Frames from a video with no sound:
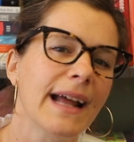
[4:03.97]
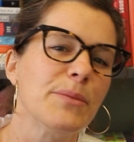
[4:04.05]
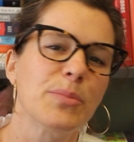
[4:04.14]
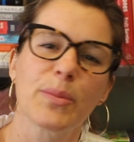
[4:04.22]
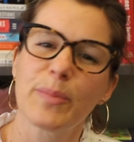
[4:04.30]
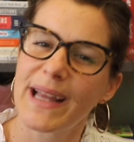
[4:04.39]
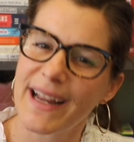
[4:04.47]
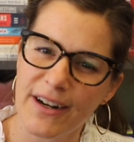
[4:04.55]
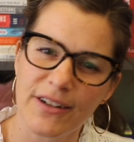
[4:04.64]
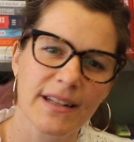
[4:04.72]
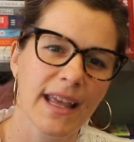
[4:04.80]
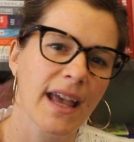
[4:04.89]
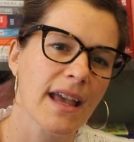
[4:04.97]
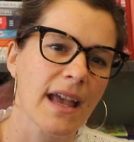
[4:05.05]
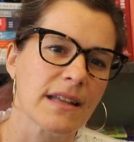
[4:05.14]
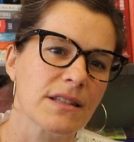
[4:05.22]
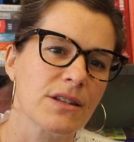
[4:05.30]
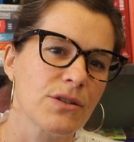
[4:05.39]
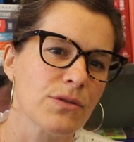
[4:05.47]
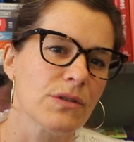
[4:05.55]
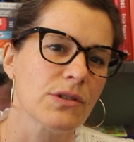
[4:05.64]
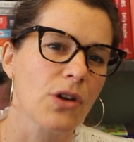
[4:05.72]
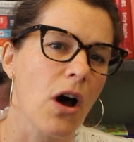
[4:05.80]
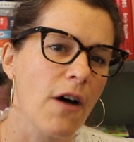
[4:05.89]
and prepared K-8
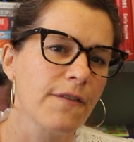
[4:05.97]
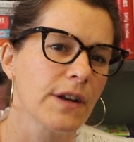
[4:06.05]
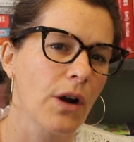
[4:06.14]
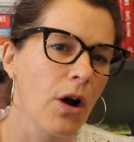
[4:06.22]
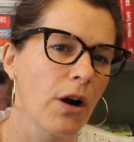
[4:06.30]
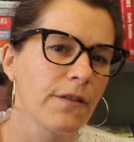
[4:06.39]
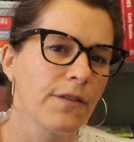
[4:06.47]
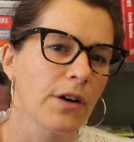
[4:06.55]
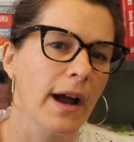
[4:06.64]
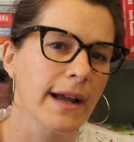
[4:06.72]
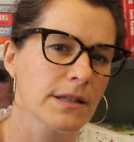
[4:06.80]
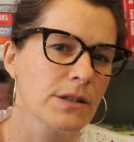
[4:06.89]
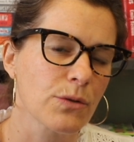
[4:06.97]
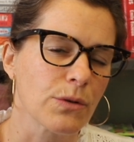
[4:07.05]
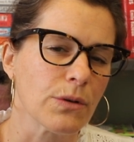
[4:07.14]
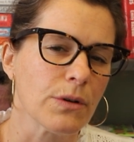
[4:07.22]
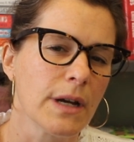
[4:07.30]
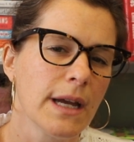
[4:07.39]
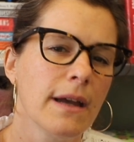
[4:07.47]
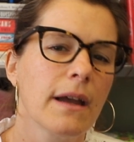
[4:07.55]
students often are for high school